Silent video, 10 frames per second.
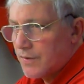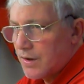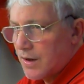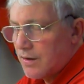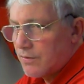
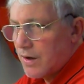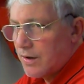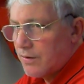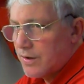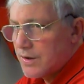
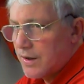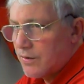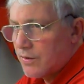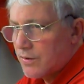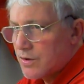rudder, is it,
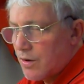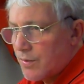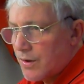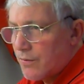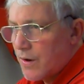or top of the
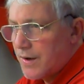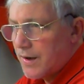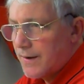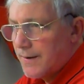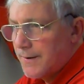rudder,
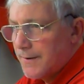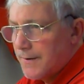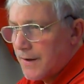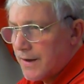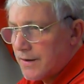
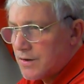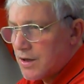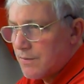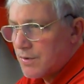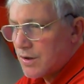and
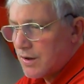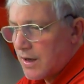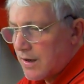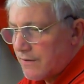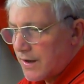tips of the
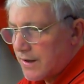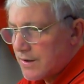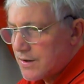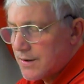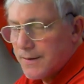elevators.